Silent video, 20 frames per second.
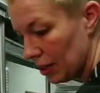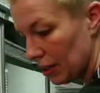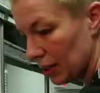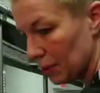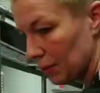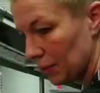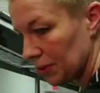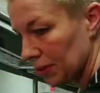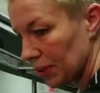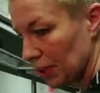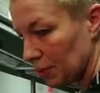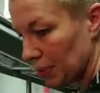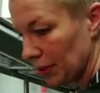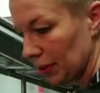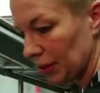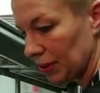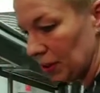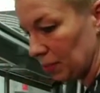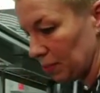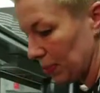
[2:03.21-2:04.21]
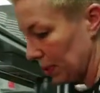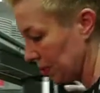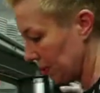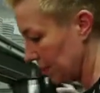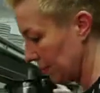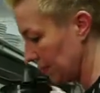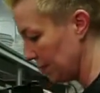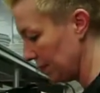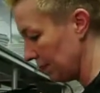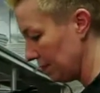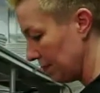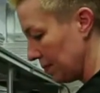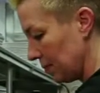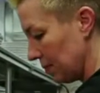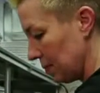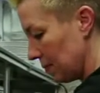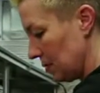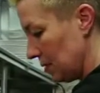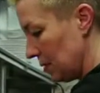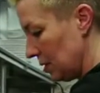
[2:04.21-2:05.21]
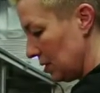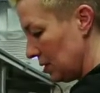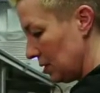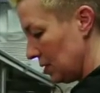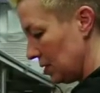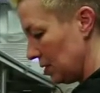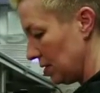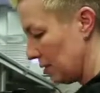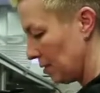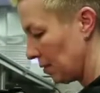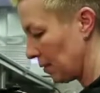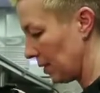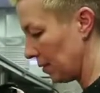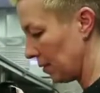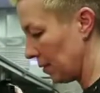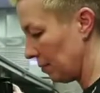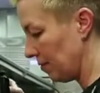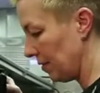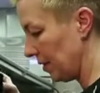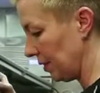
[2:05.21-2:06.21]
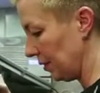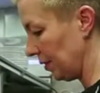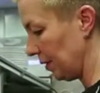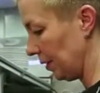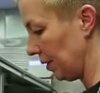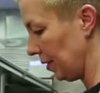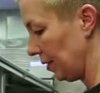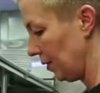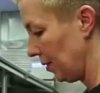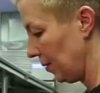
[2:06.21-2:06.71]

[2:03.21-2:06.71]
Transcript: And I'm also going to put a little pinch of some ground up fennel here.